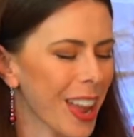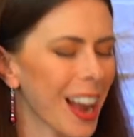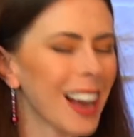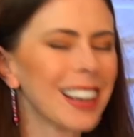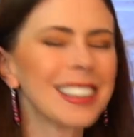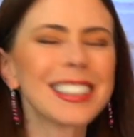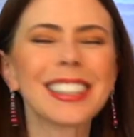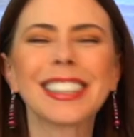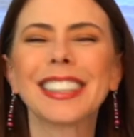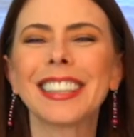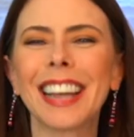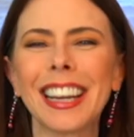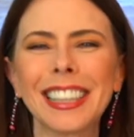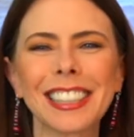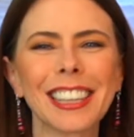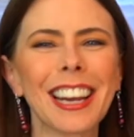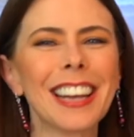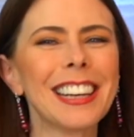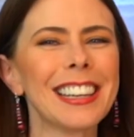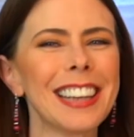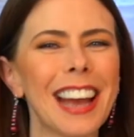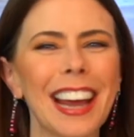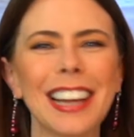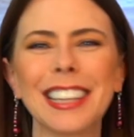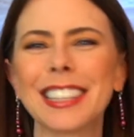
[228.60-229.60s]
Such a
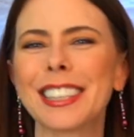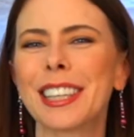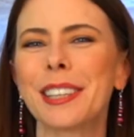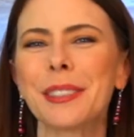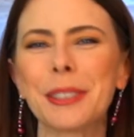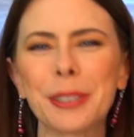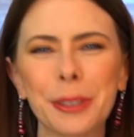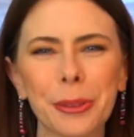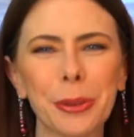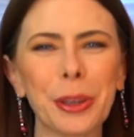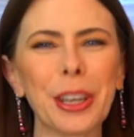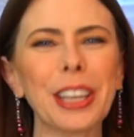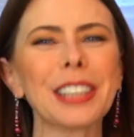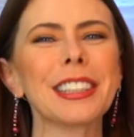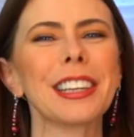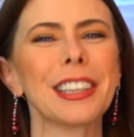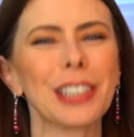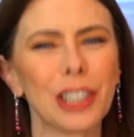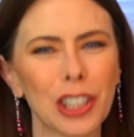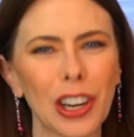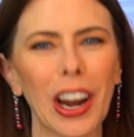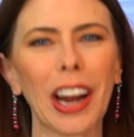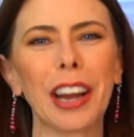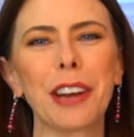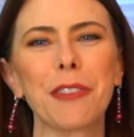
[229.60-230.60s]
nice, sweet
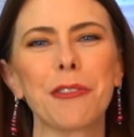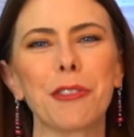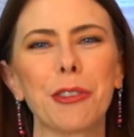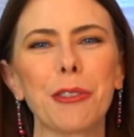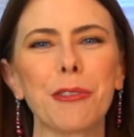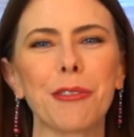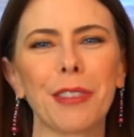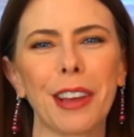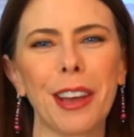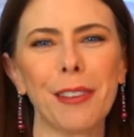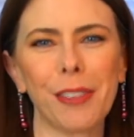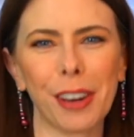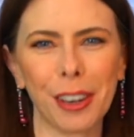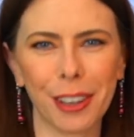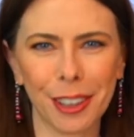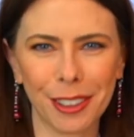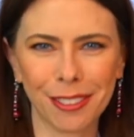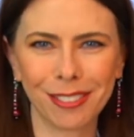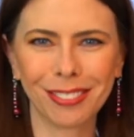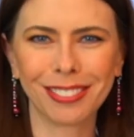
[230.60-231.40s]
dragon fruit flavor.